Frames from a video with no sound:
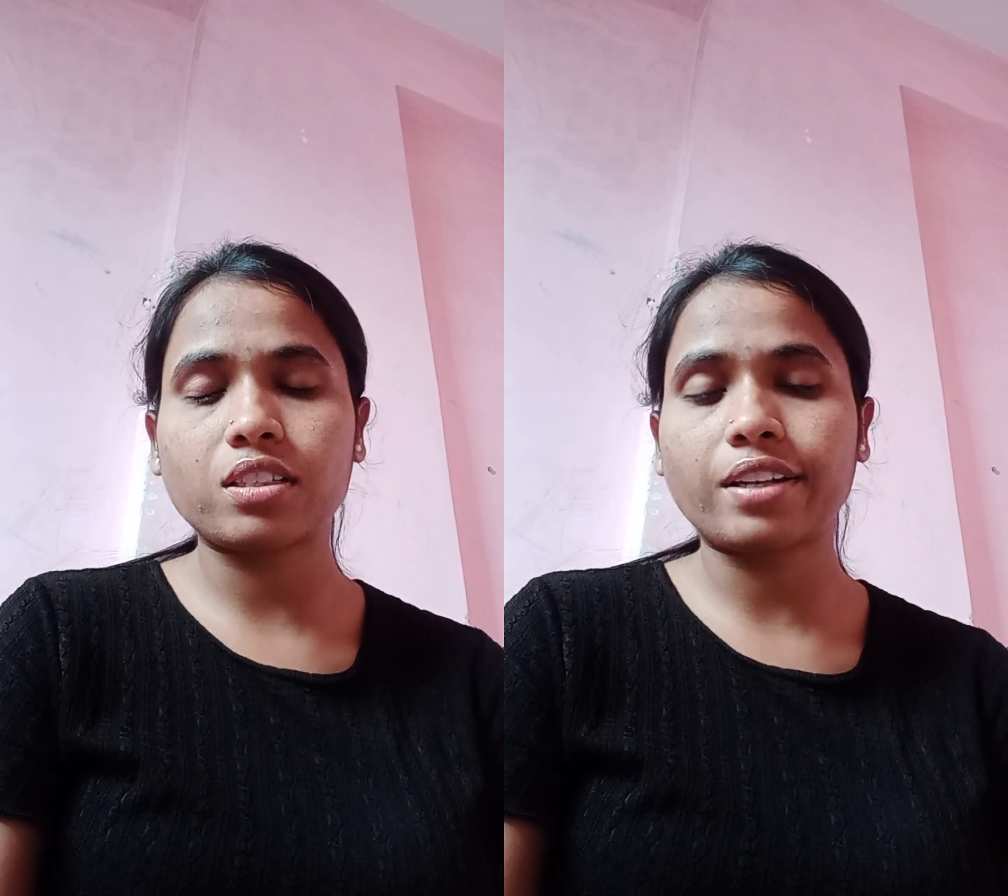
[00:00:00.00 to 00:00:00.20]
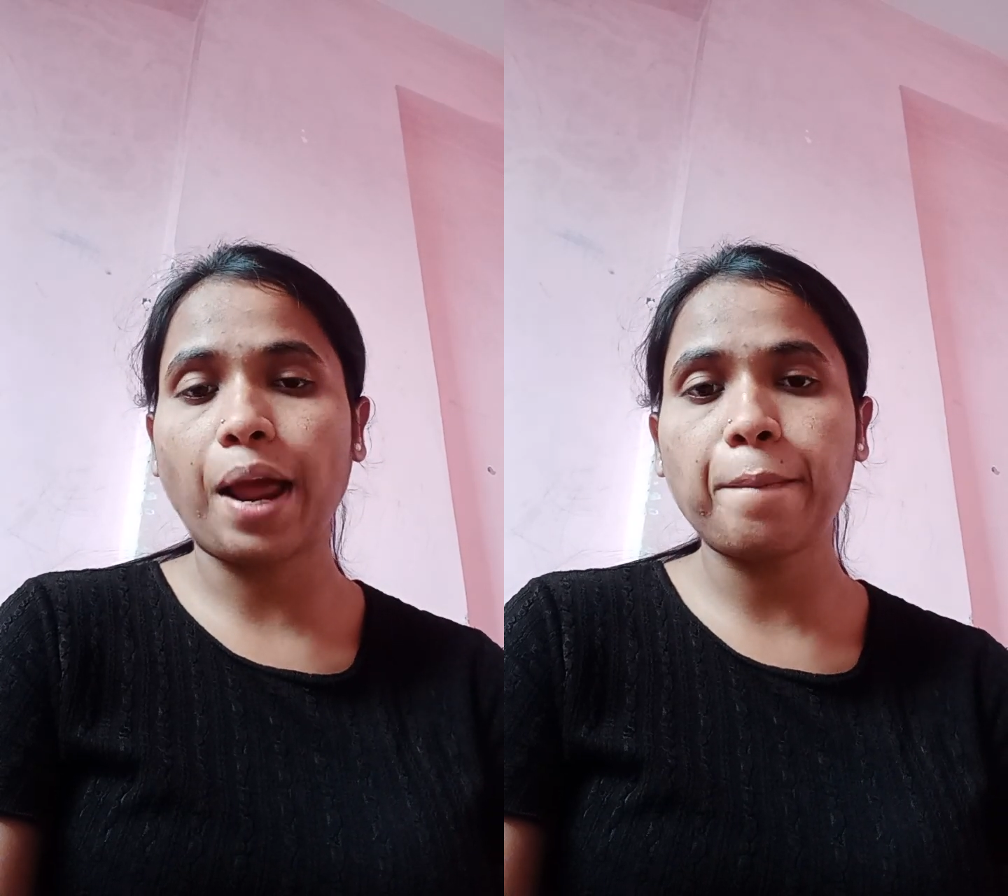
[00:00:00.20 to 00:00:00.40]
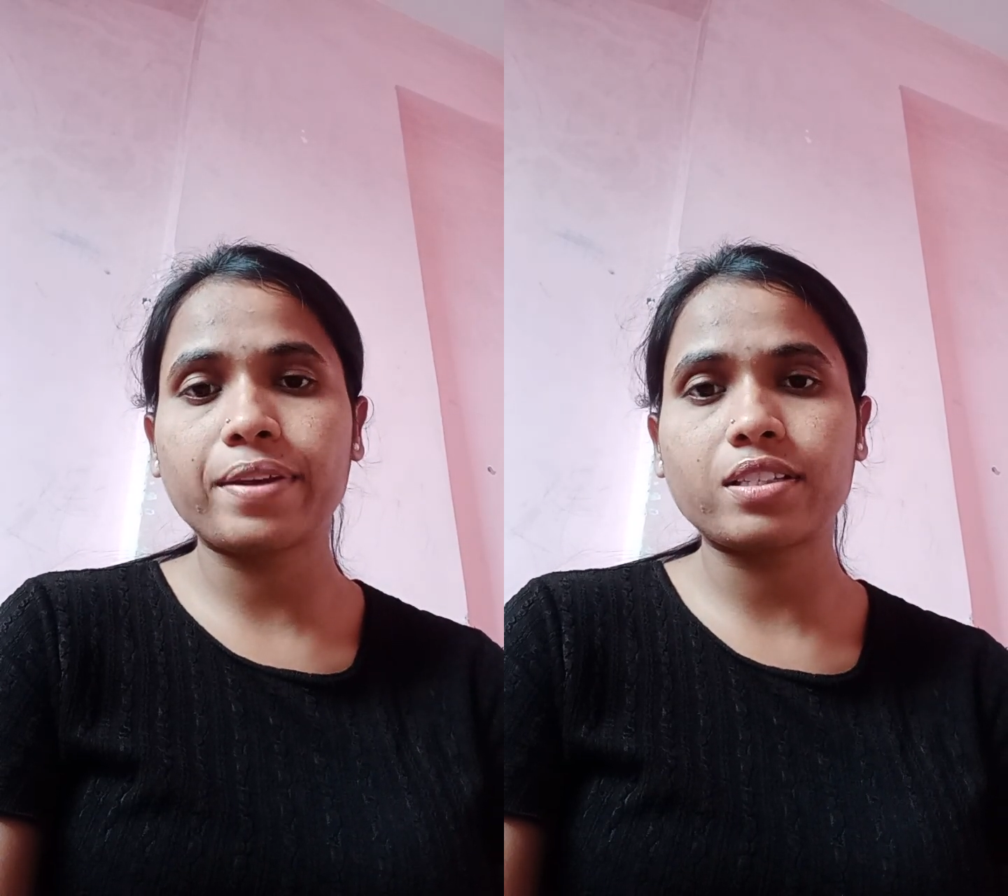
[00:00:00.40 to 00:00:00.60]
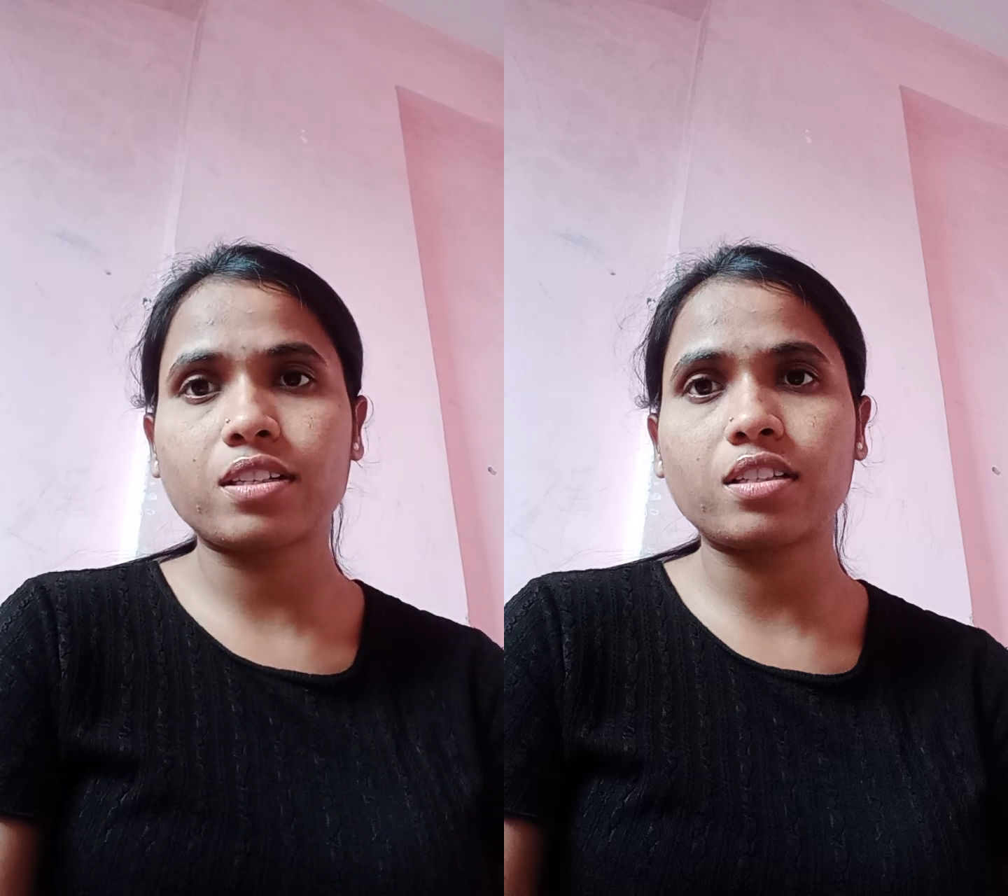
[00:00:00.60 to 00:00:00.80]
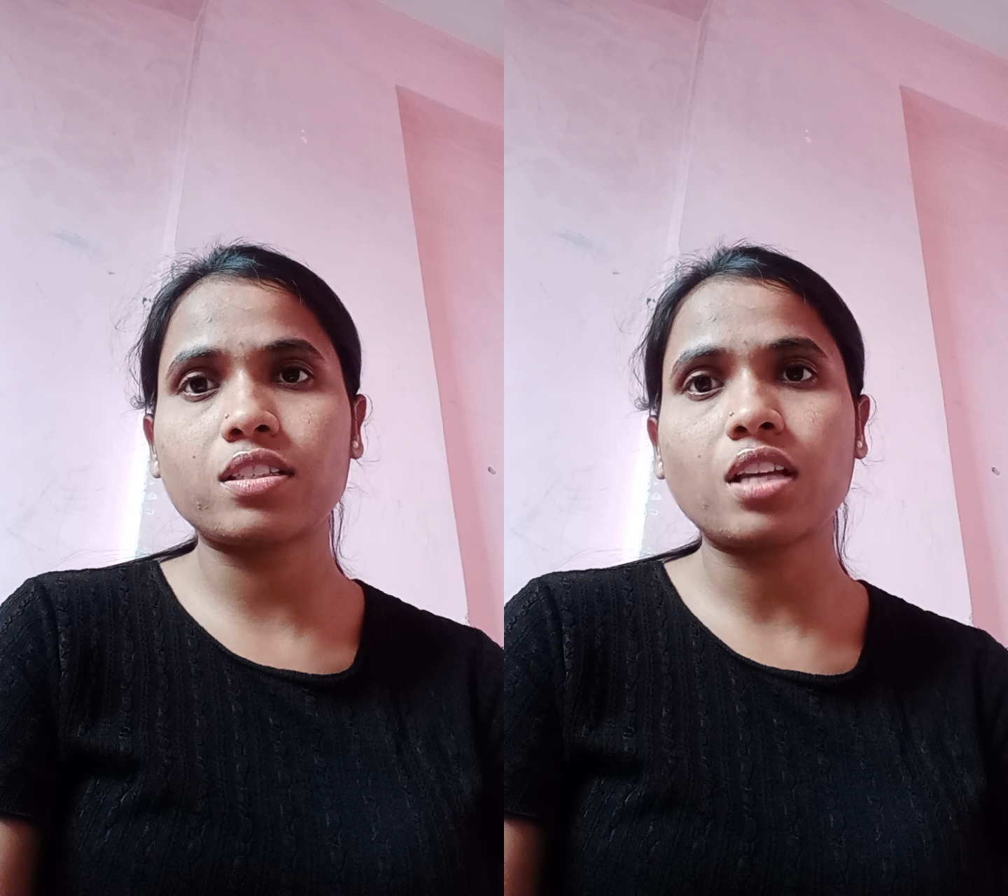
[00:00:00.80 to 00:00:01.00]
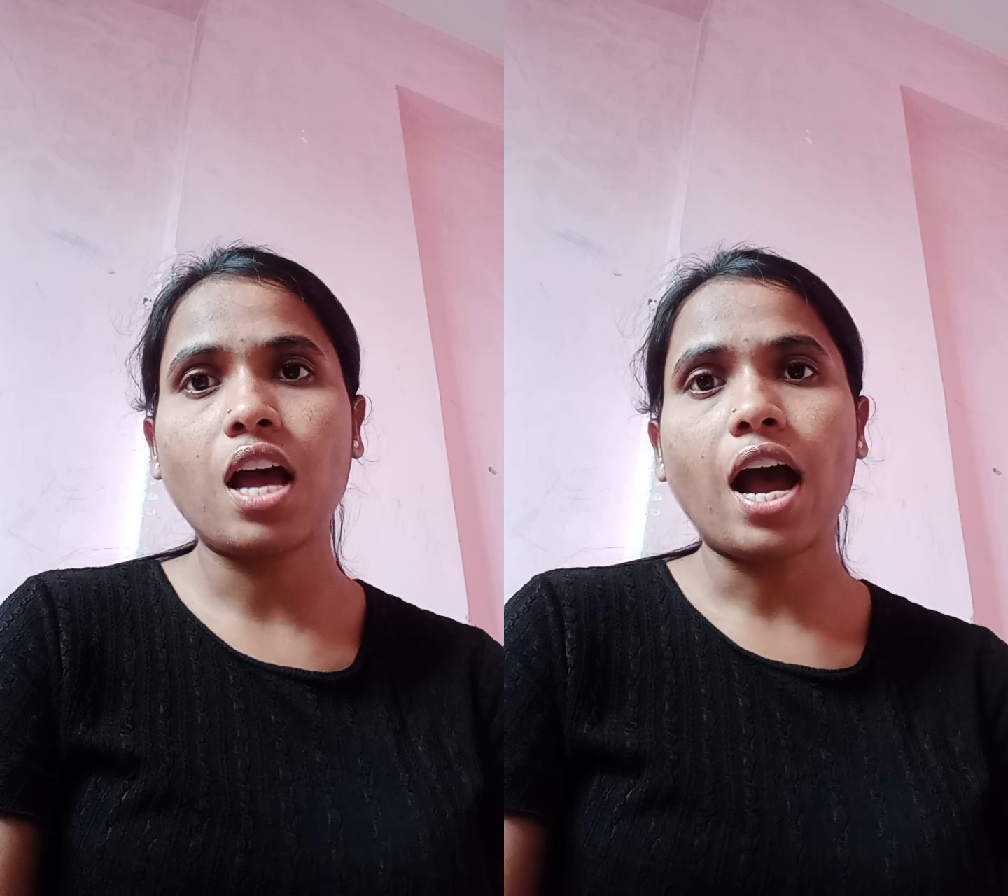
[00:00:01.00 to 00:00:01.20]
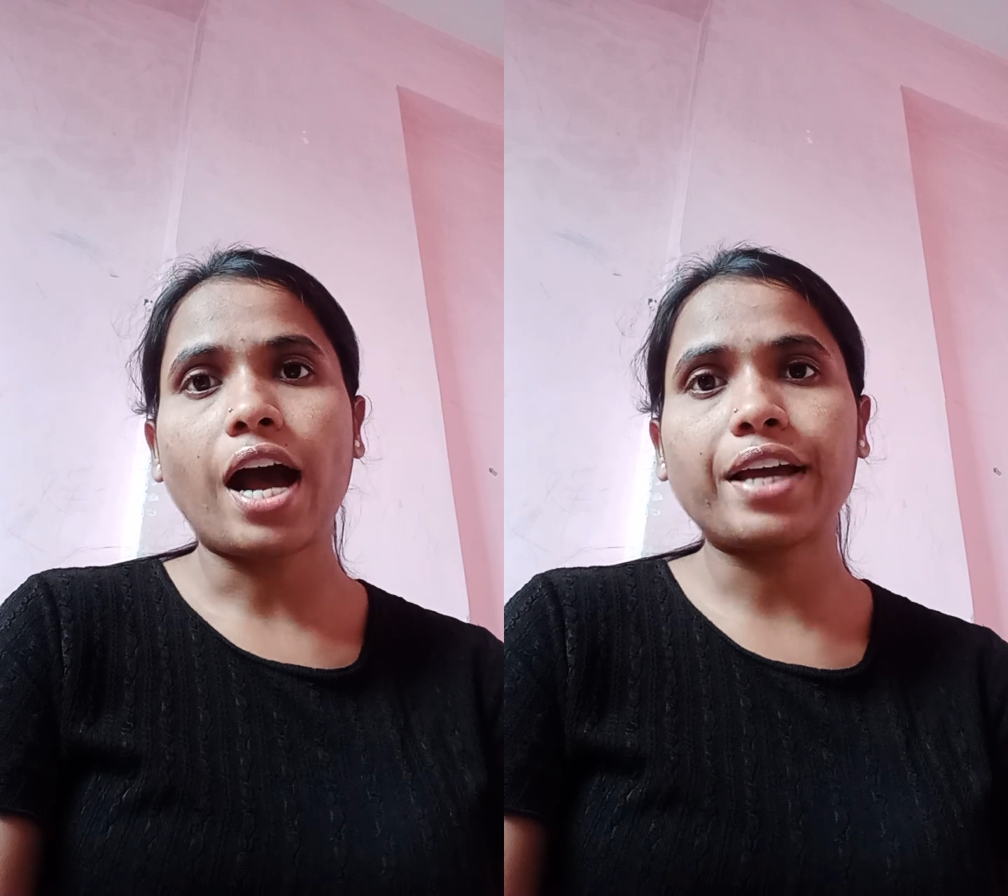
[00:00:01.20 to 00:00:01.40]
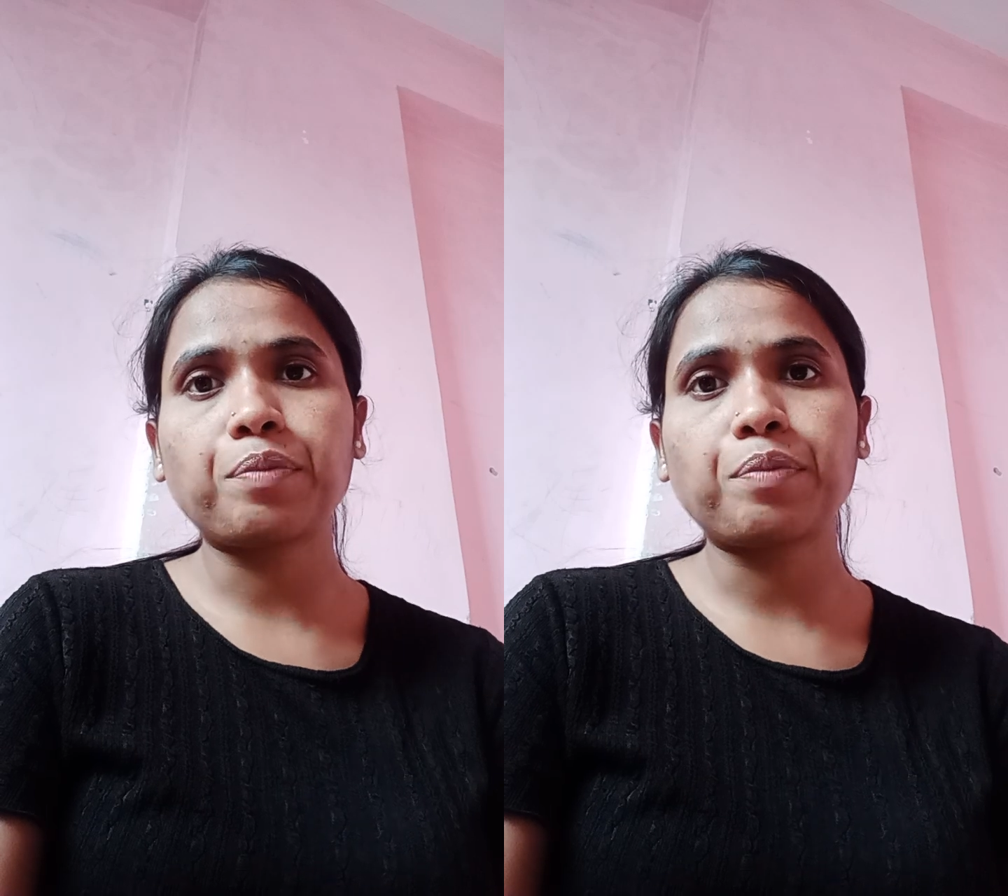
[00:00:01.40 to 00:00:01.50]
trimesters are